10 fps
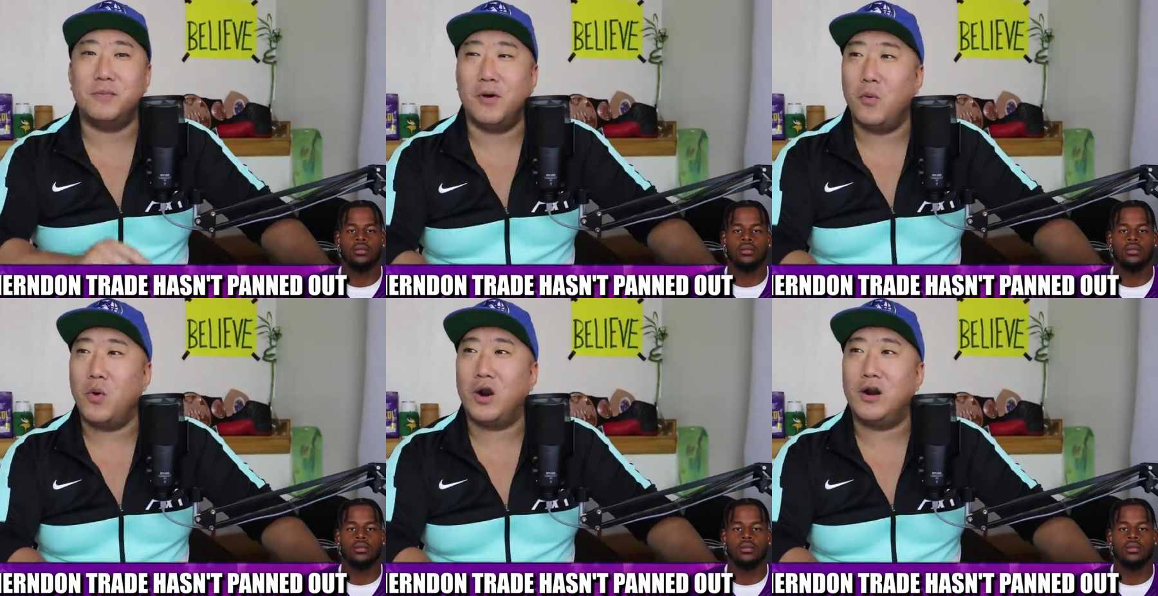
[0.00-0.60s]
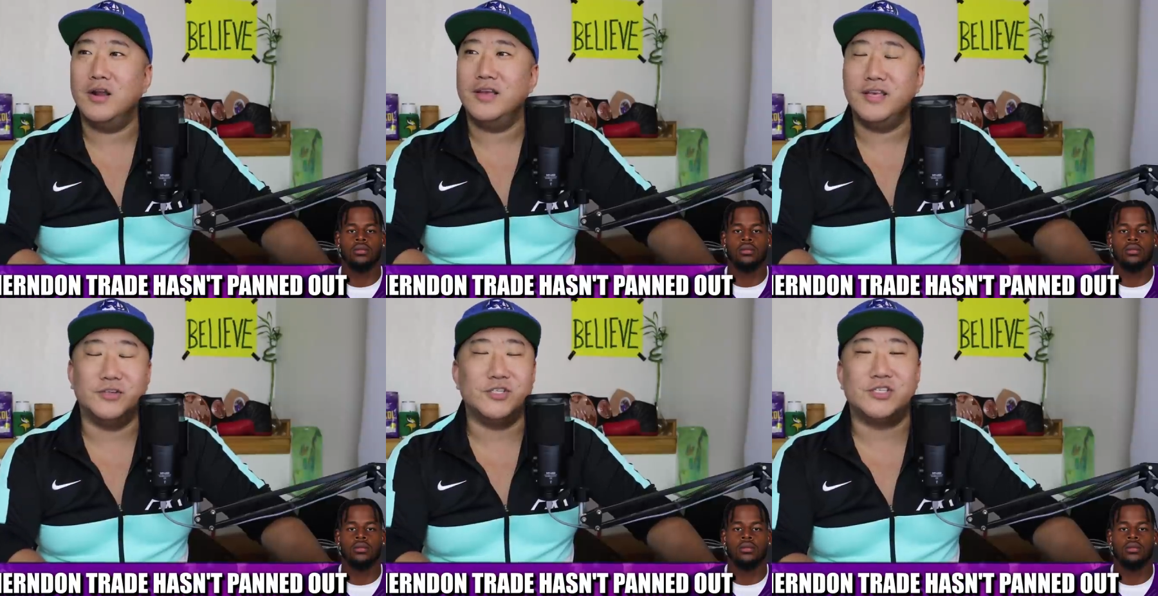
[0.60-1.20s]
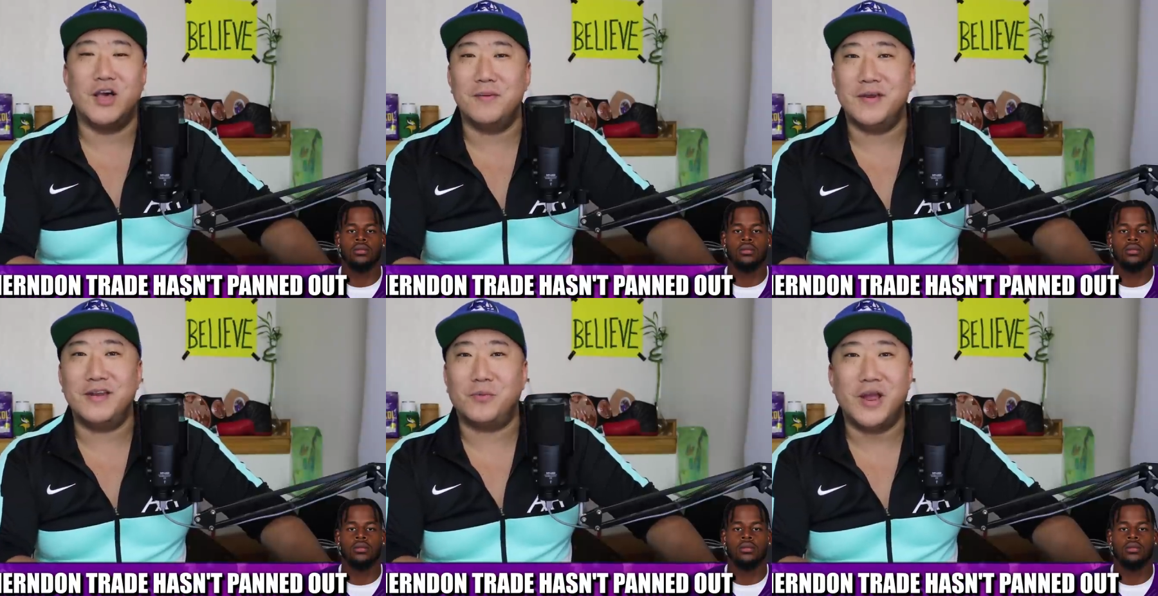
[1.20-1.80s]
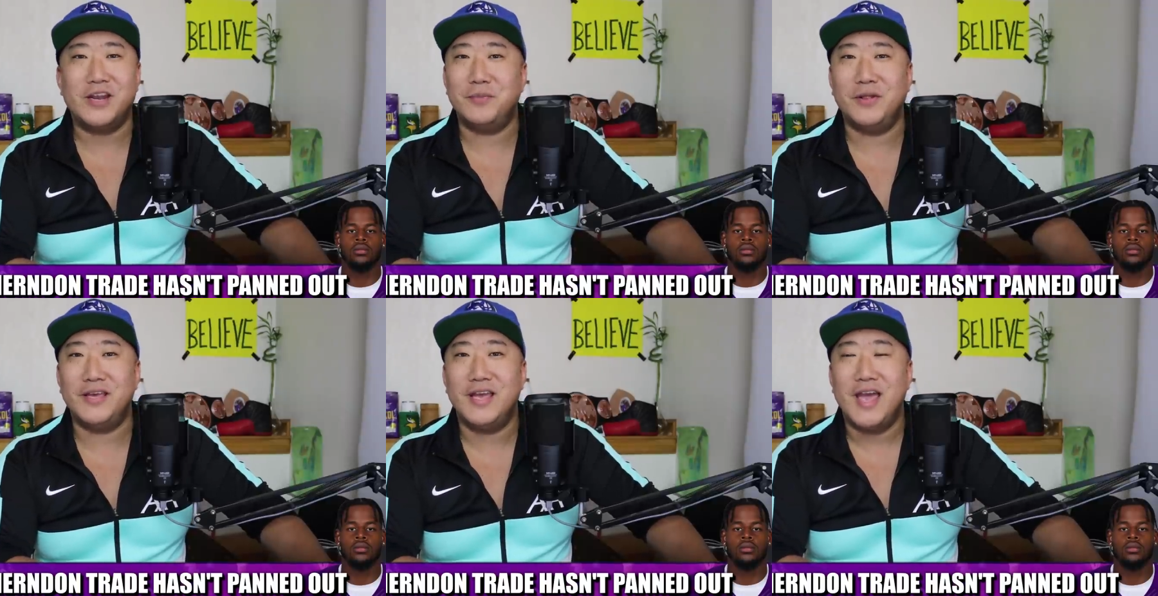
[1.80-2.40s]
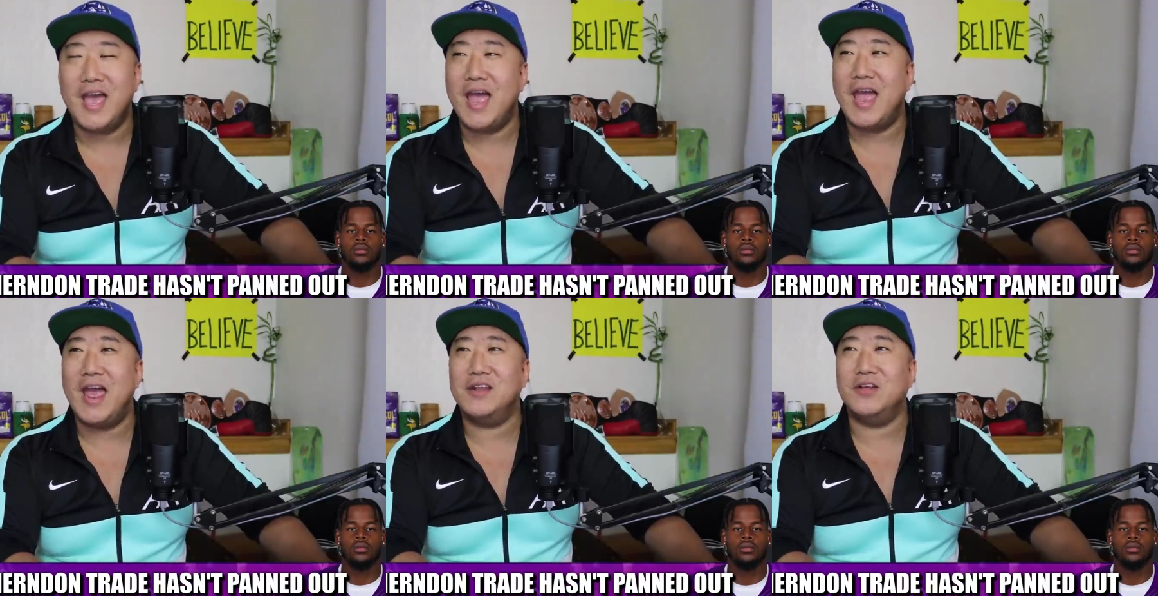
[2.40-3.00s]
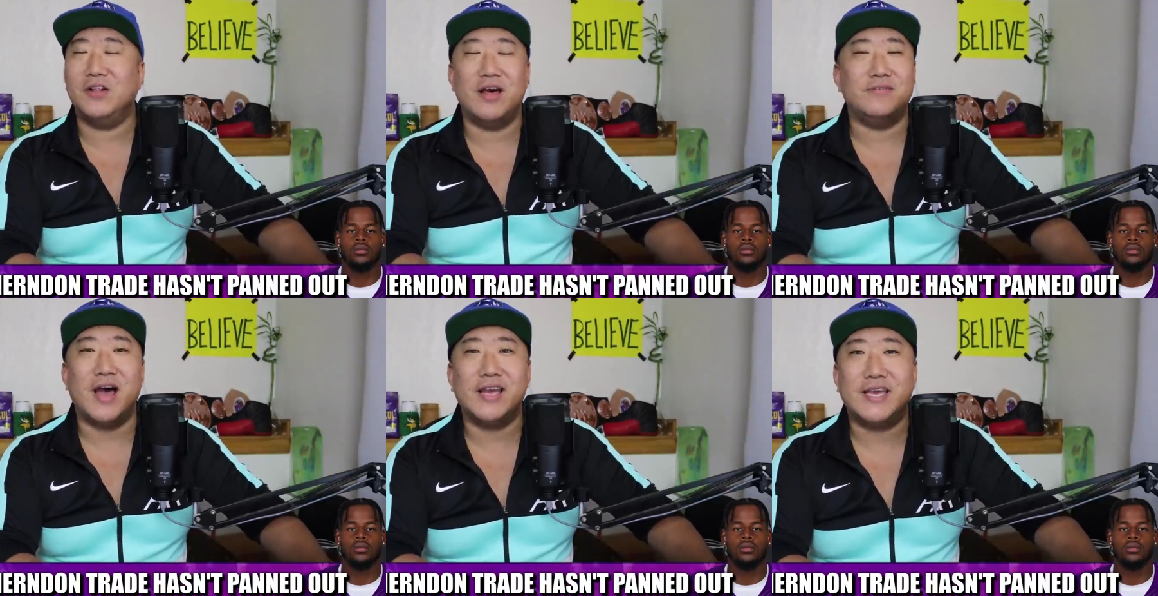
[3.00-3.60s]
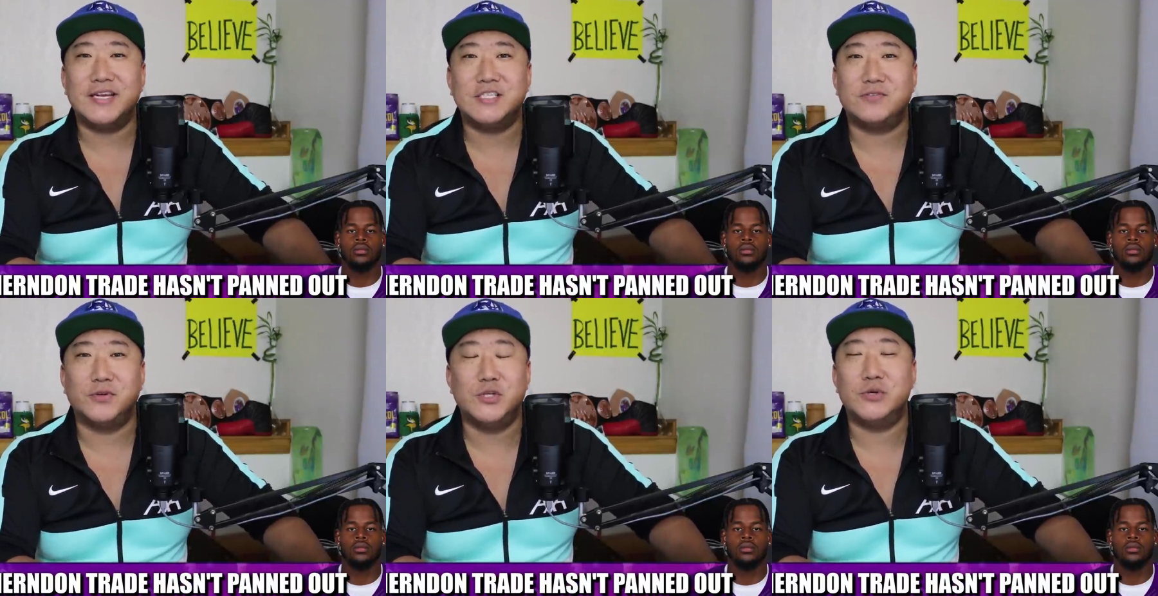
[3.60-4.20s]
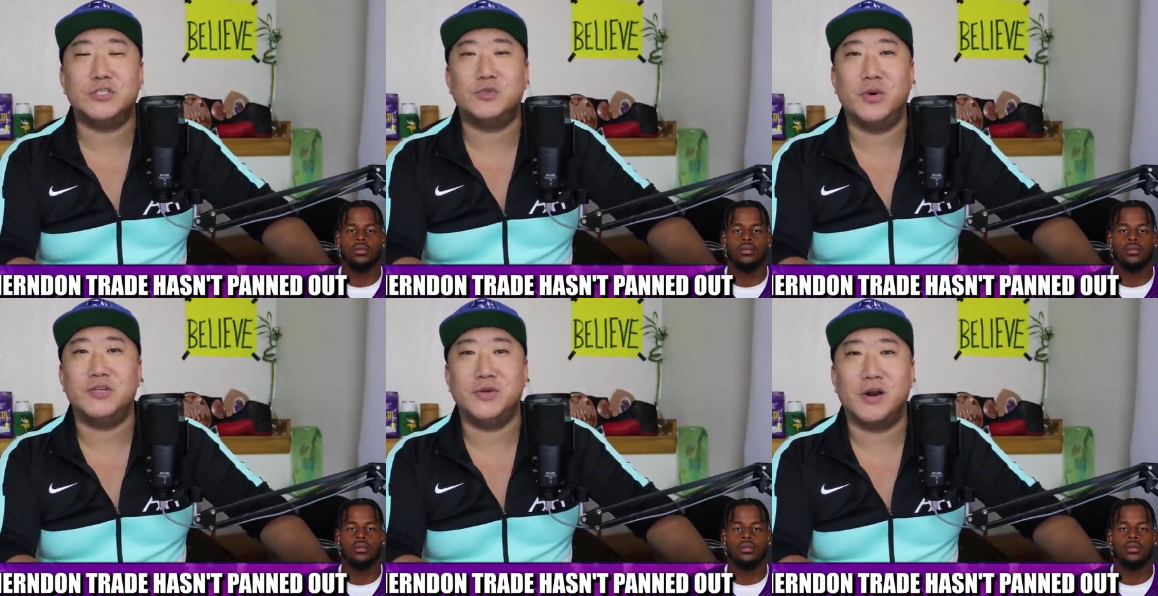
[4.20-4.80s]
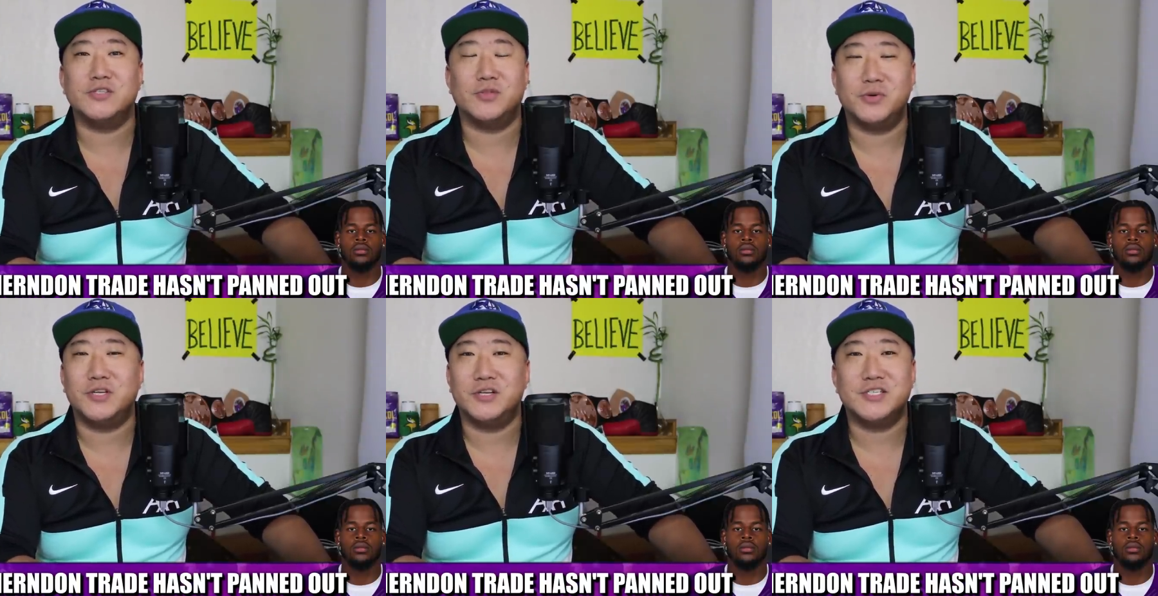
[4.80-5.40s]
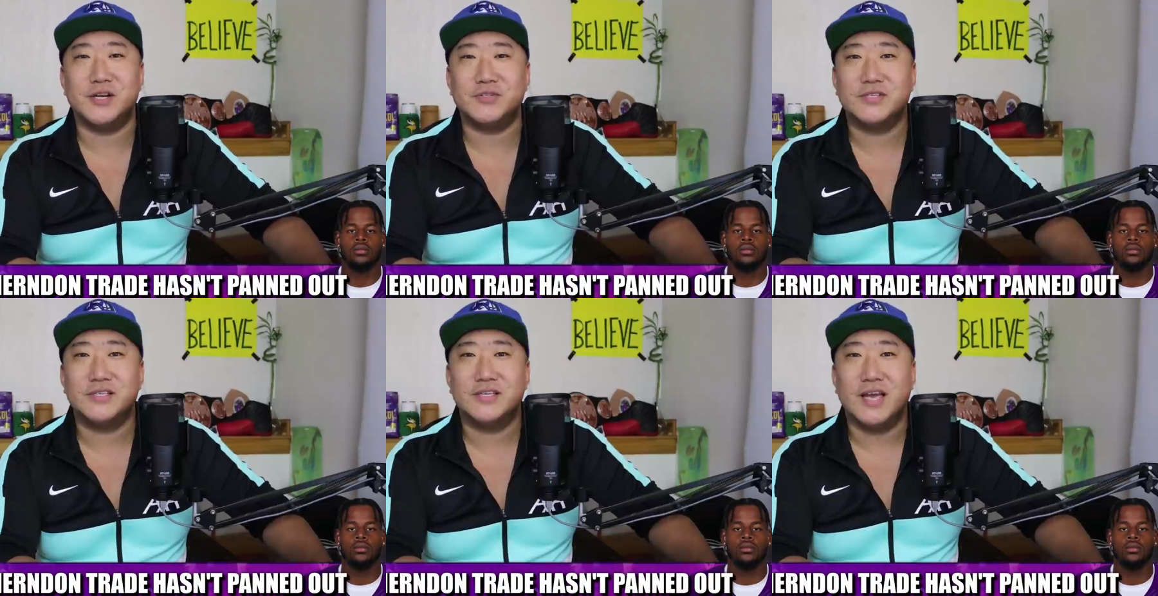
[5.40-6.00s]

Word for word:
Speaker 1: football where he'll just come in randomly and he'll have nine catches for two hundred twenty-two yards and three touchdowns.